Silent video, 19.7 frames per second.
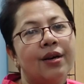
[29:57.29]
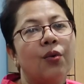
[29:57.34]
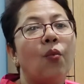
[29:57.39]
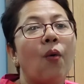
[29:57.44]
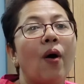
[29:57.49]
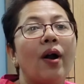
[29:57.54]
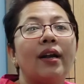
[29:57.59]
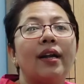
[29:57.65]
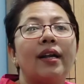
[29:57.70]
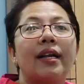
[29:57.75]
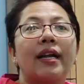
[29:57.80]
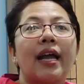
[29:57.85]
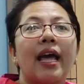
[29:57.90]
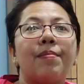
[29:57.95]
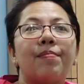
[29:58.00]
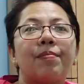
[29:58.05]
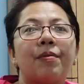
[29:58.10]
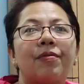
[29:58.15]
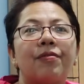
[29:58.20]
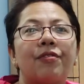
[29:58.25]
What
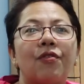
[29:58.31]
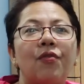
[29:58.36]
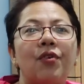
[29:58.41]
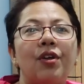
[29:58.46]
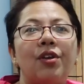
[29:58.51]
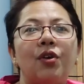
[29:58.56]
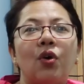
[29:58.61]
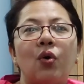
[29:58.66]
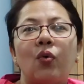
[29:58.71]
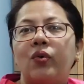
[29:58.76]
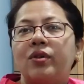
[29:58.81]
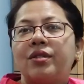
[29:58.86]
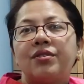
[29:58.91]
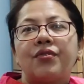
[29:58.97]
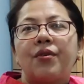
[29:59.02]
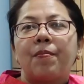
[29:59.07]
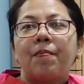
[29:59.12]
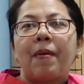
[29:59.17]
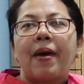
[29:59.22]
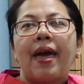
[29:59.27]
type of a window
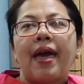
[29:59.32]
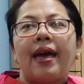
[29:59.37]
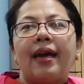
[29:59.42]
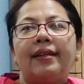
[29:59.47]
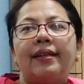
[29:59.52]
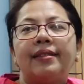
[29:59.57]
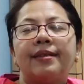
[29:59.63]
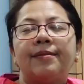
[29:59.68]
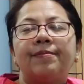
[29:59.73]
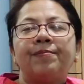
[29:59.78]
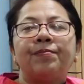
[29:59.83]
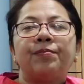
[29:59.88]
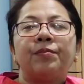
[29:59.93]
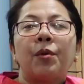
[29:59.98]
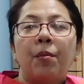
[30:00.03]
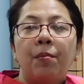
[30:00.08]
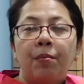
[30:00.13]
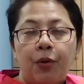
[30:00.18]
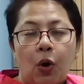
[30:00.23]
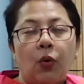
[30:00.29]
was repaired?
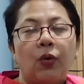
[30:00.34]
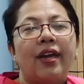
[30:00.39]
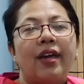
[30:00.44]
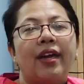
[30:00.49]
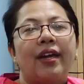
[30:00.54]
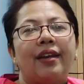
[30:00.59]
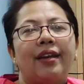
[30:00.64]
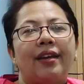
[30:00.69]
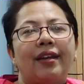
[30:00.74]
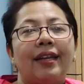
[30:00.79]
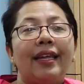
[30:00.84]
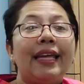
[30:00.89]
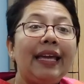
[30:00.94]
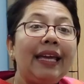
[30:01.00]
Broken.